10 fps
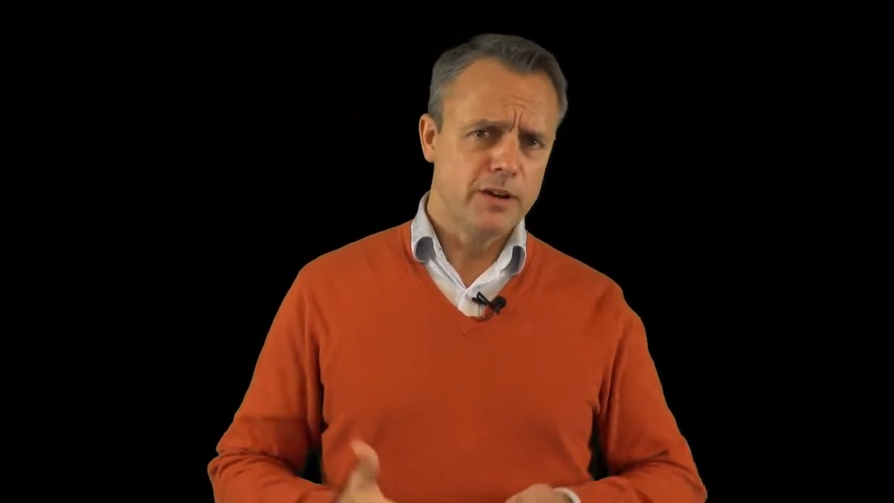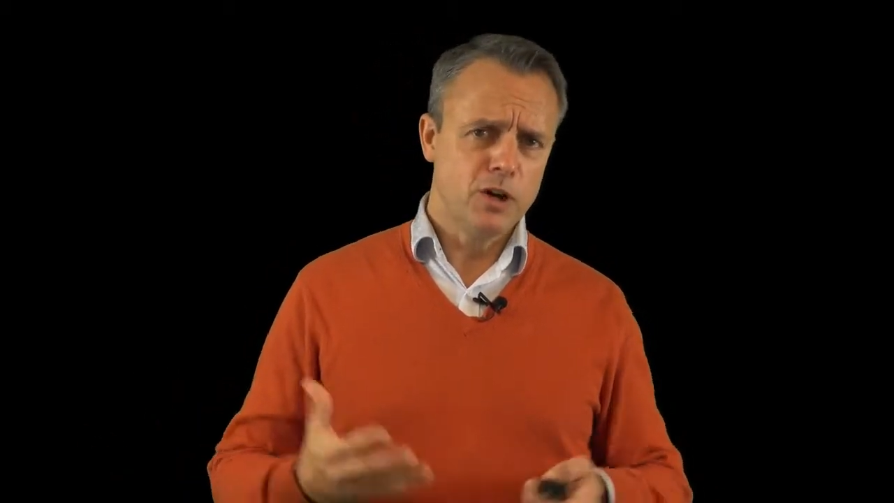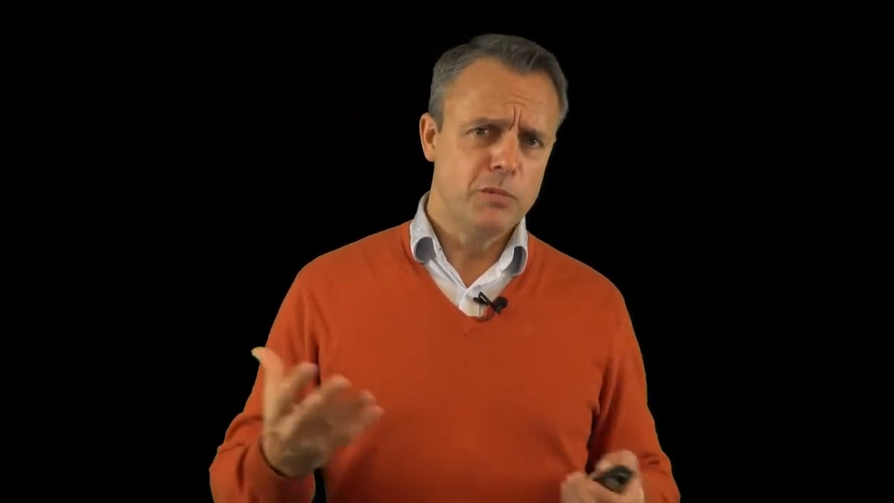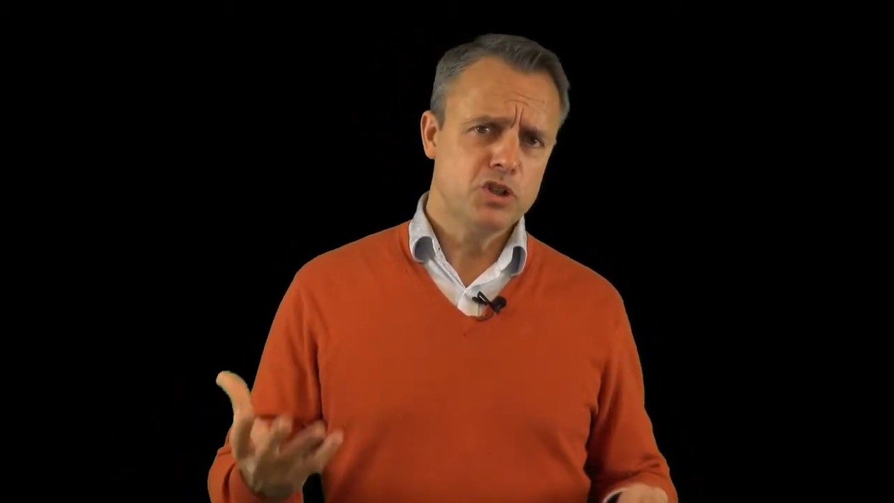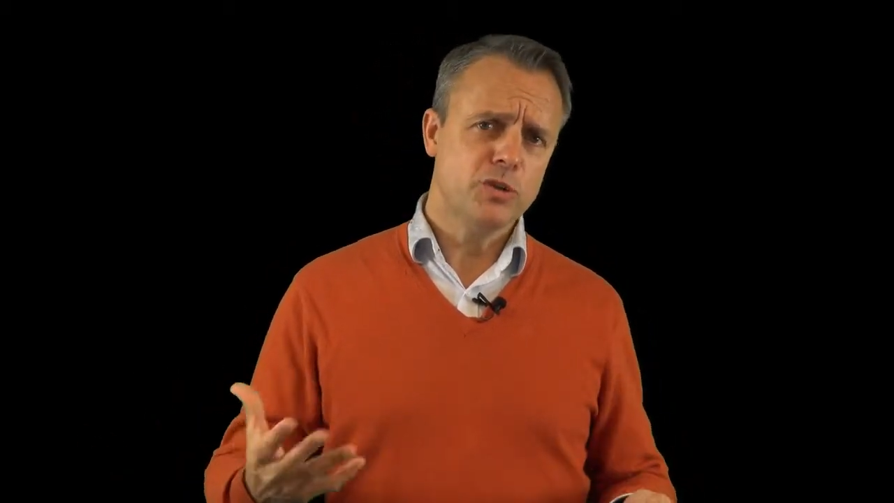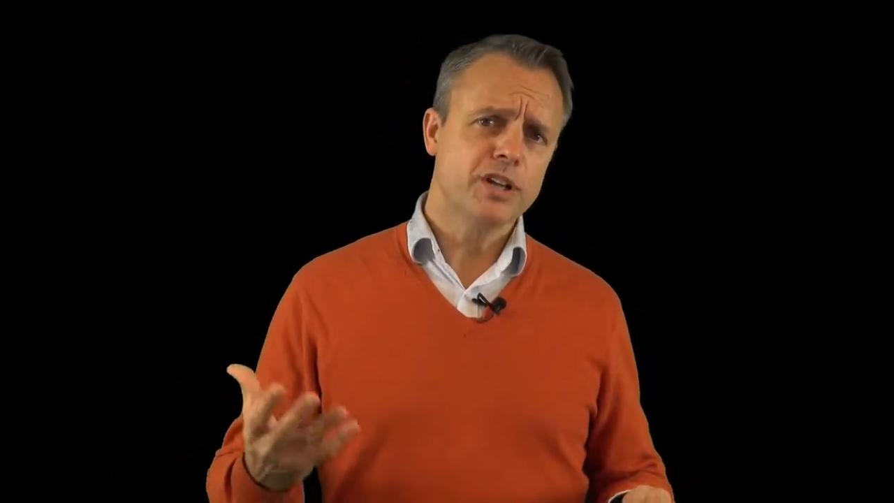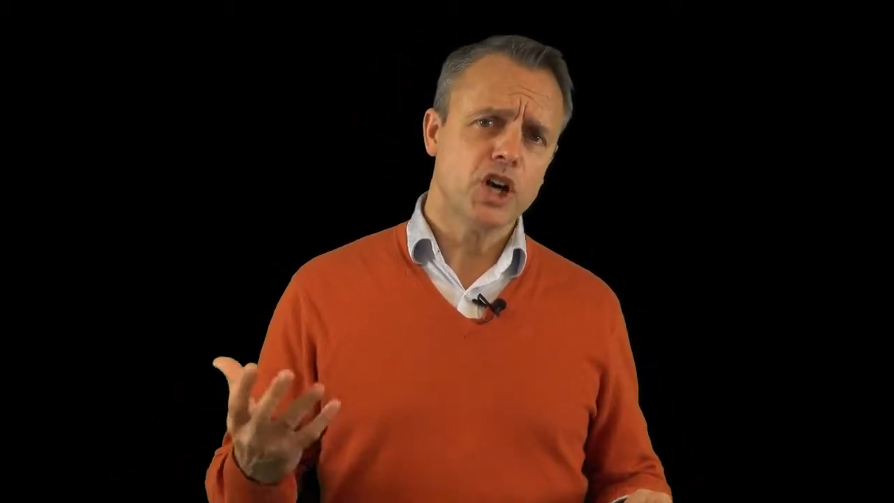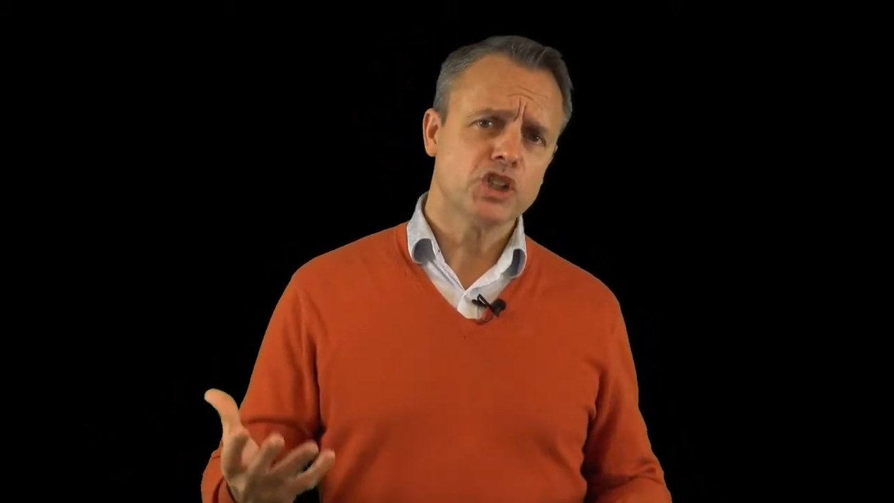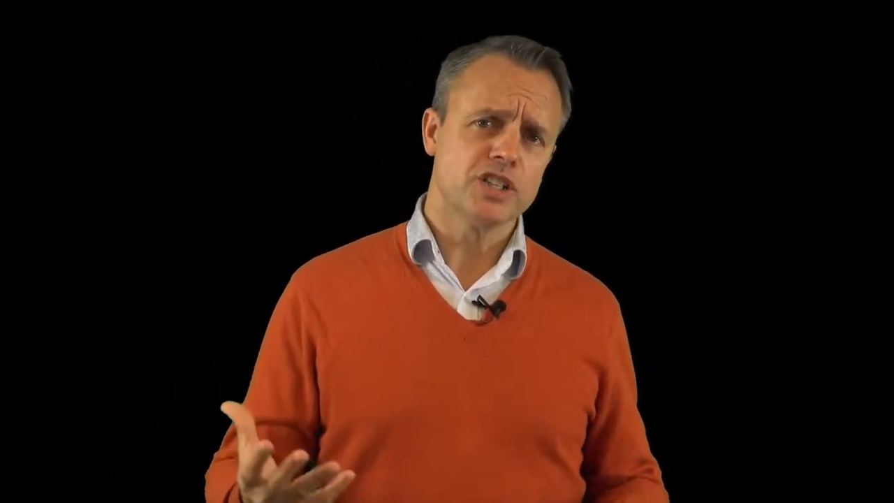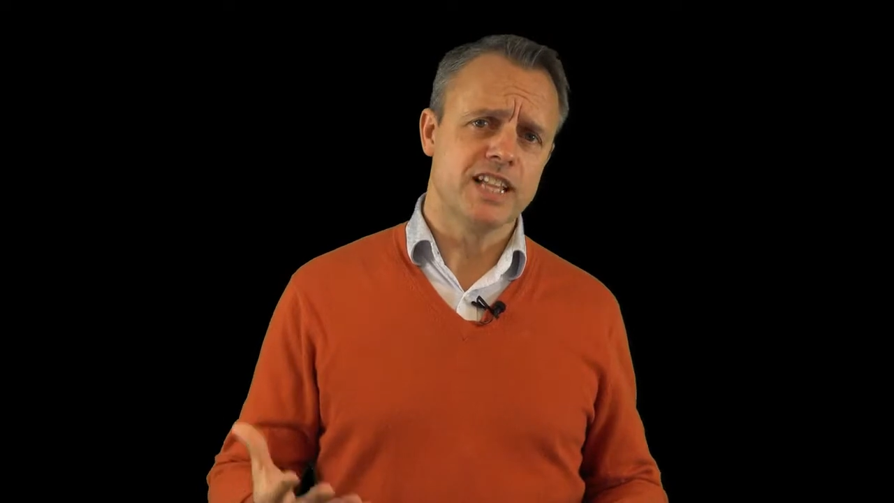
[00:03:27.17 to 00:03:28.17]
Emotionally
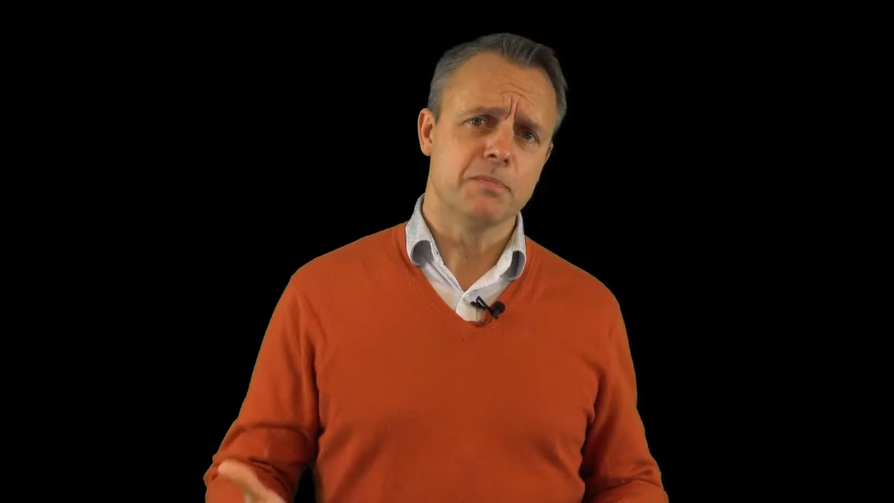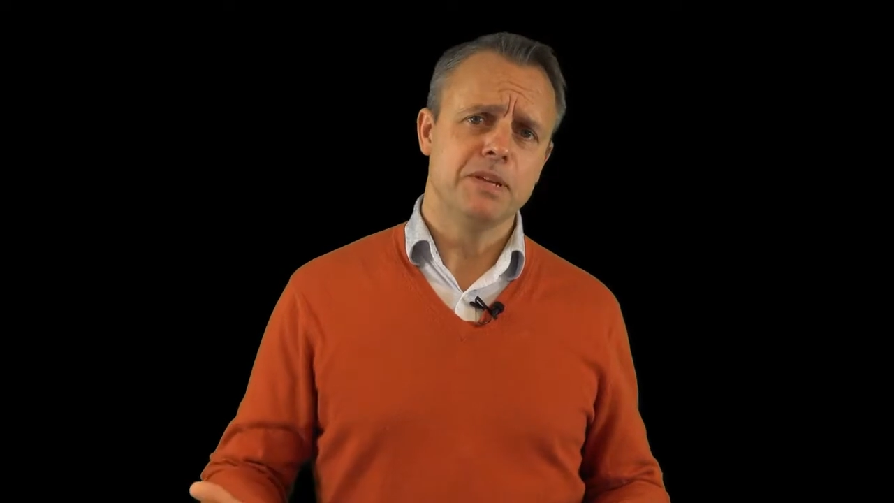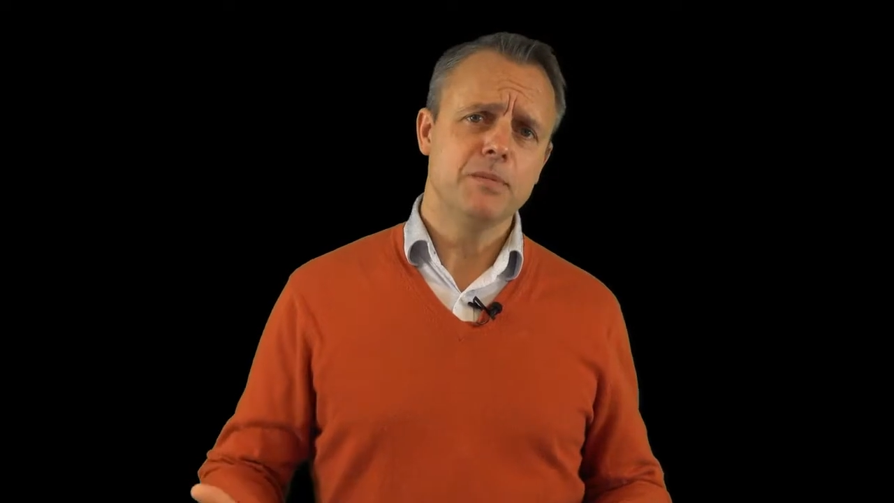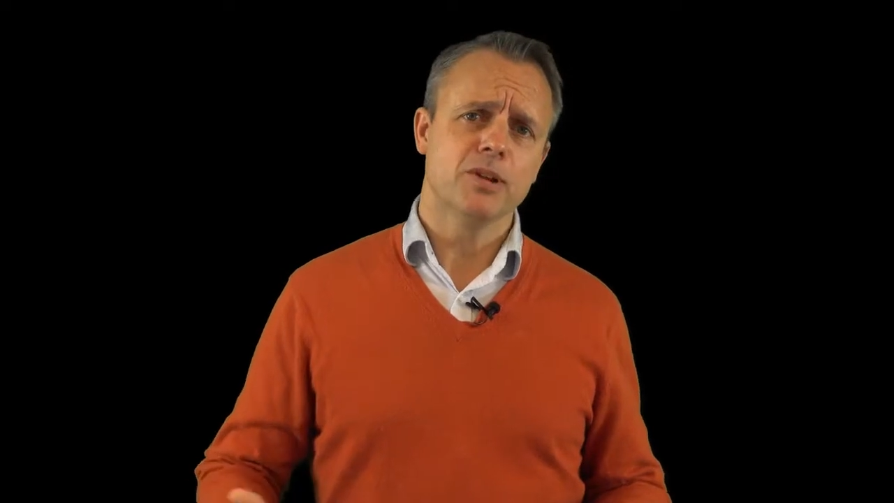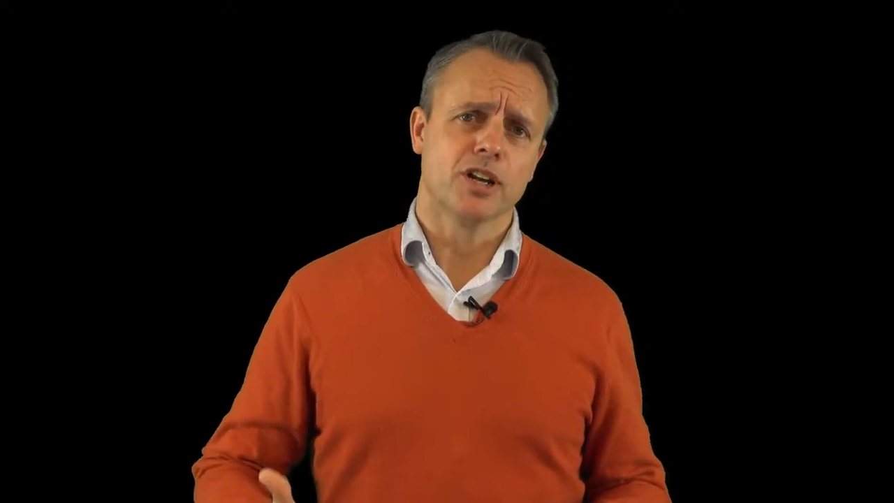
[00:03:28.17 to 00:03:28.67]
conscious that people